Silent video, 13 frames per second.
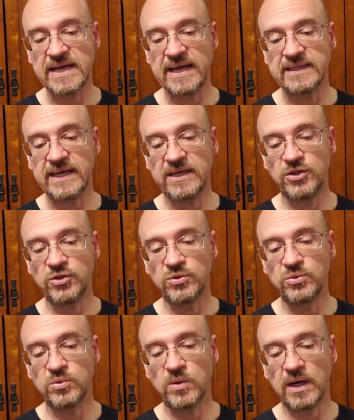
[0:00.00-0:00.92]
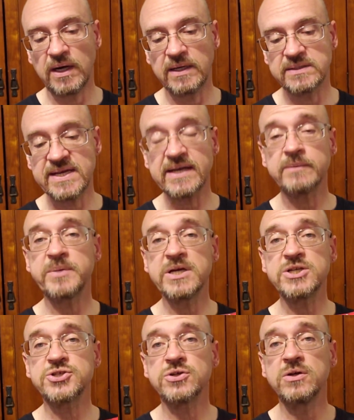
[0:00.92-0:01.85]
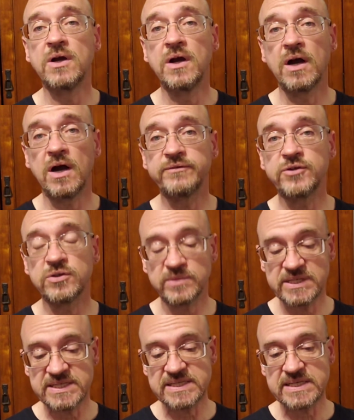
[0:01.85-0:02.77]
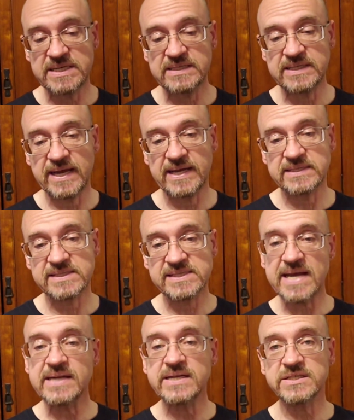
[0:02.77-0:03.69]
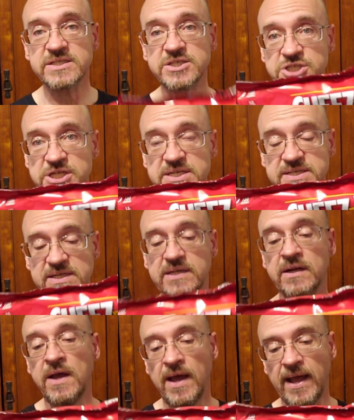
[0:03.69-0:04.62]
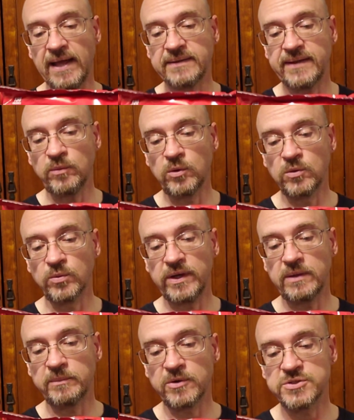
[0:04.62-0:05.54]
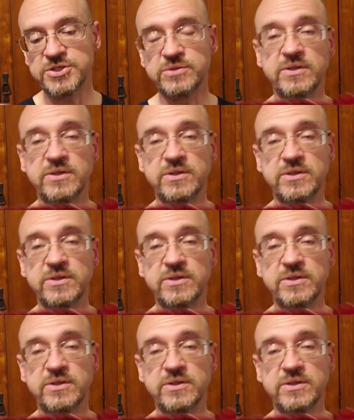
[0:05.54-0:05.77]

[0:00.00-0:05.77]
and then you uh, take a picture of your receipt and send it to Cheez It, and they will reimburse you.